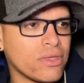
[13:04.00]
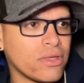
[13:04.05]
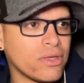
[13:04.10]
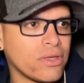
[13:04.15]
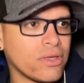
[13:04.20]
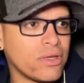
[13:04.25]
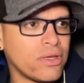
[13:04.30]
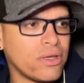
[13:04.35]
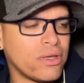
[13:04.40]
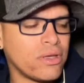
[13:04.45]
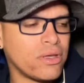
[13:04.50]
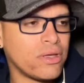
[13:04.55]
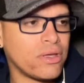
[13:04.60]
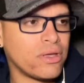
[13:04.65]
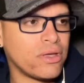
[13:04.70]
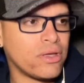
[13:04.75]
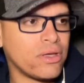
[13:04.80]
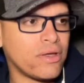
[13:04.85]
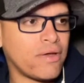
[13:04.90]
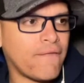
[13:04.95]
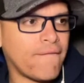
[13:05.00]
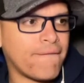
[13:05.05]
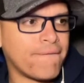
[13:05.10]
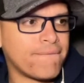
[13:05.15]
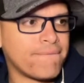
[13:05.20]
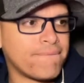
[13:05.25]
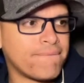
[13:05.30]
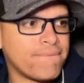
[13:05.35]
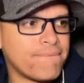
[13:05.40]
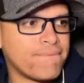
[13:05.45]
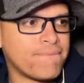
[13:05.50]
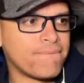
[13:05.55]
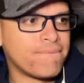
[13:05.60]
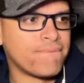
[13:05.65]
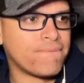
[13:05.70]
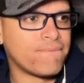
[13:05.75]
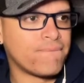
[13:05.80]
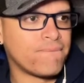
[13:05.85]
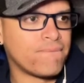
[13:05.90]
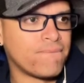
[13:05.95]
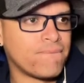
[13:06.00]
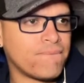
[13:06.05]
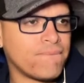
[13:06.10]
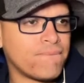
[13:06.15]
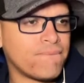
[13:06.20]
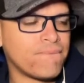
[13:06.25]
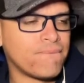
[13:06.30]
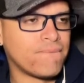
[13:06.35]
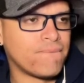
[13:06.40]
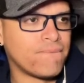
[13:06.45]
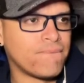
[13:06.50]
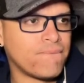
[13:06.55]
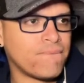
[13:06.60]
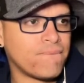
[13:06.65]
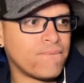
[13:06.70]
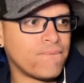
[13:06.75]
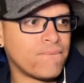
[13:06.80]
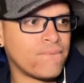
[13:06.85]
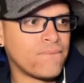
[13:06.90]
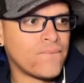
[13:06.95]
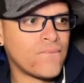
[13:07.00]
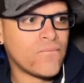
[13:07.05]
(no one is talking)